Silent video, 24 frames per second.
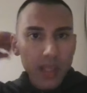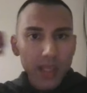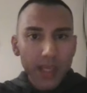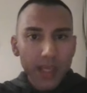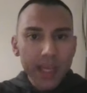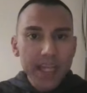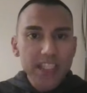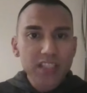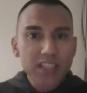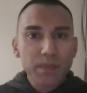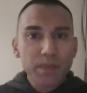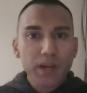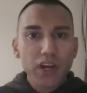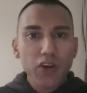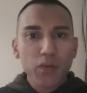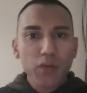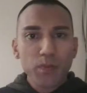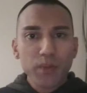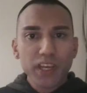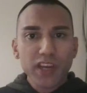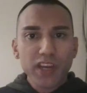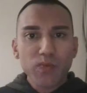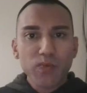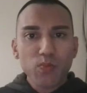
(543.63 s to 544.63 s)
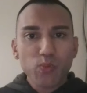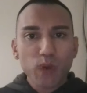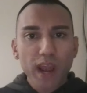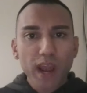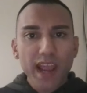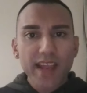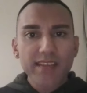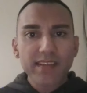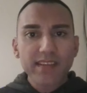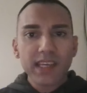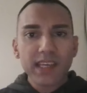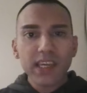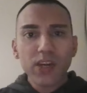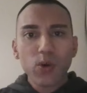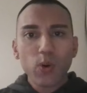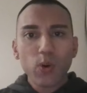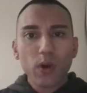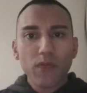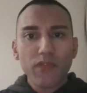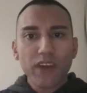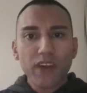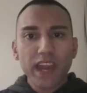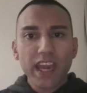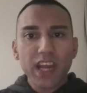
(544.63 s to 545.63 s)
It's about being ready or
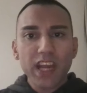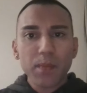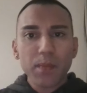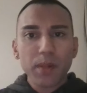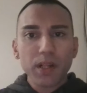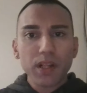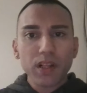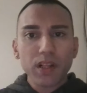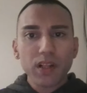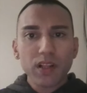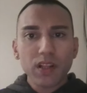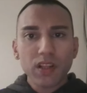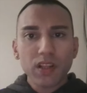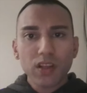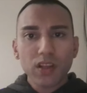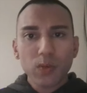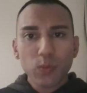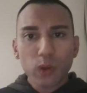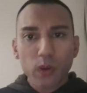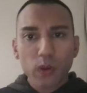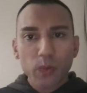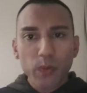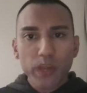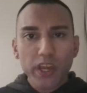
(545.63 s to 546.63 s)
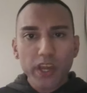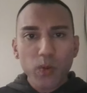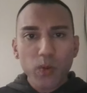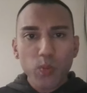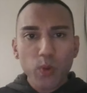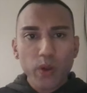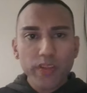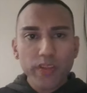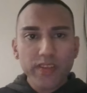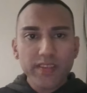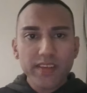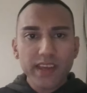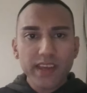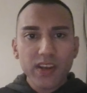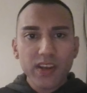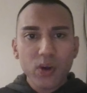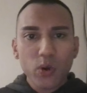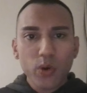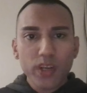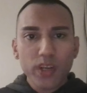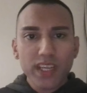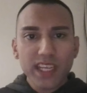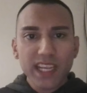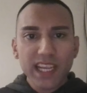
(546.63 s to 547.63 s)
available when we are wanted
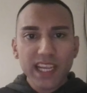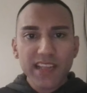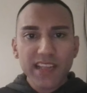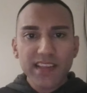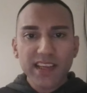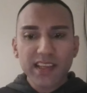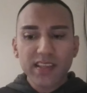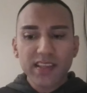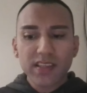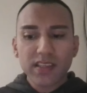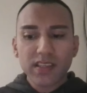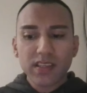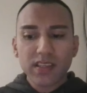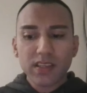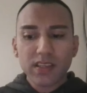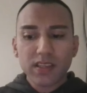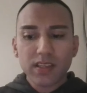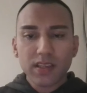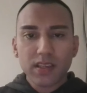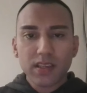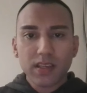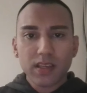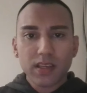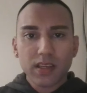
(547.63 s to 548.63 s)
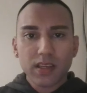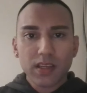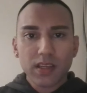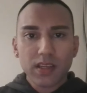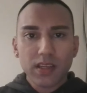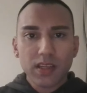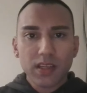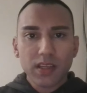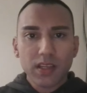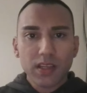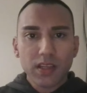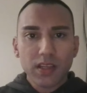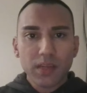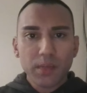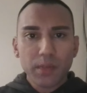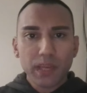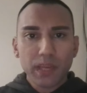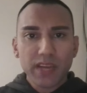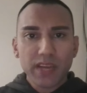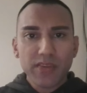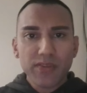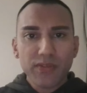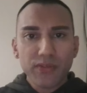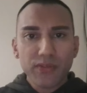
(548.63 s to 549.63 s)
or needed
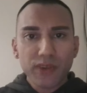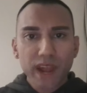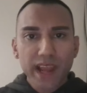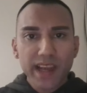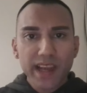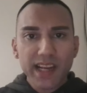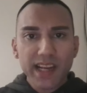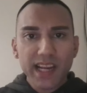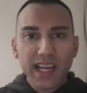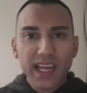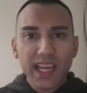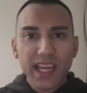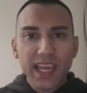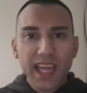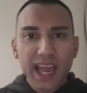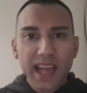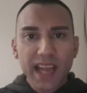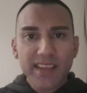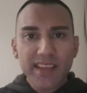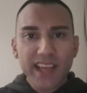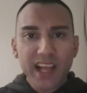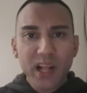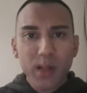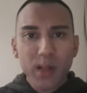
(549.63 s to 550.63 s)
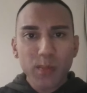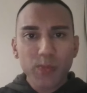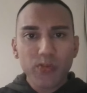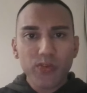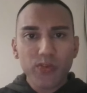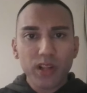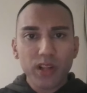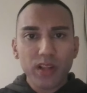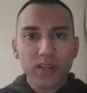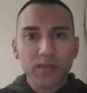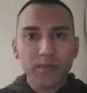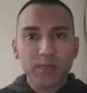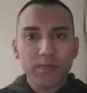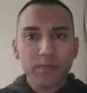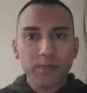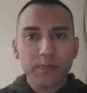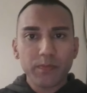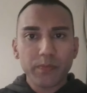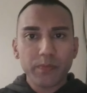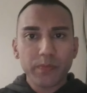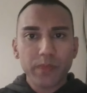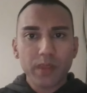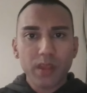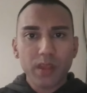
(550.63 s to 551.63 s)
being friendly and helpful,
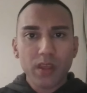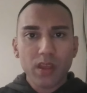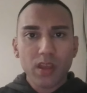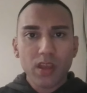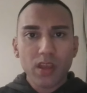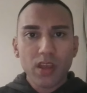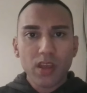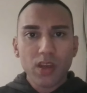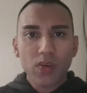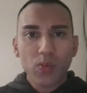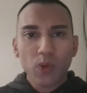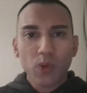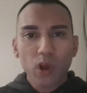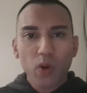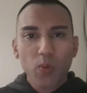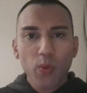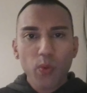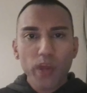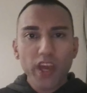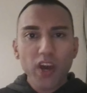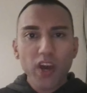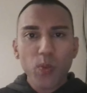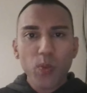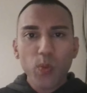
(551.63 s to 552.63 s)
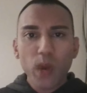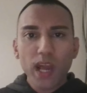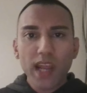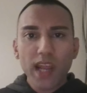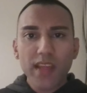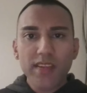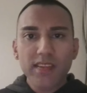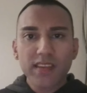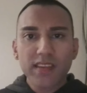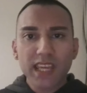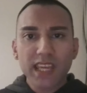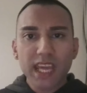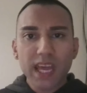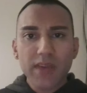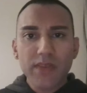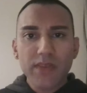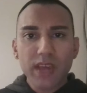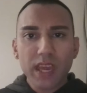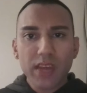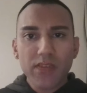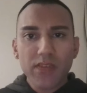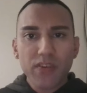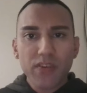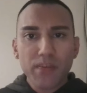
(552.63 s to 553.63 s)
where we are willing to give
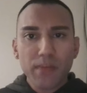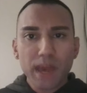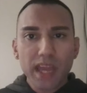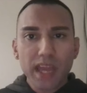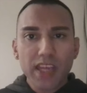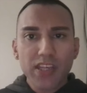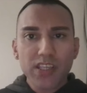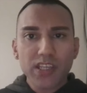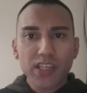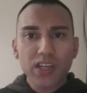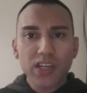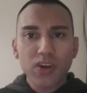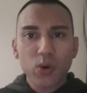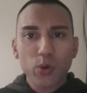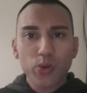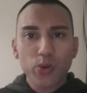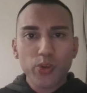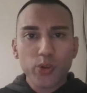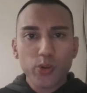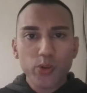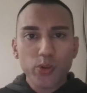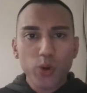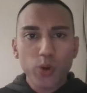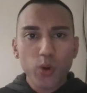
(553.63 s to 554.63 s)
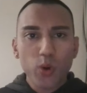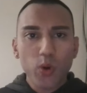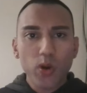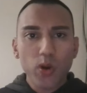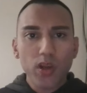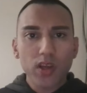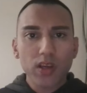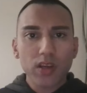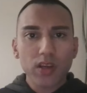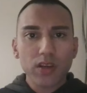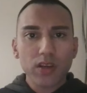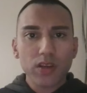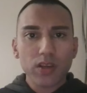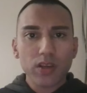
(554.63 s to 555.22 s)
information or to talk,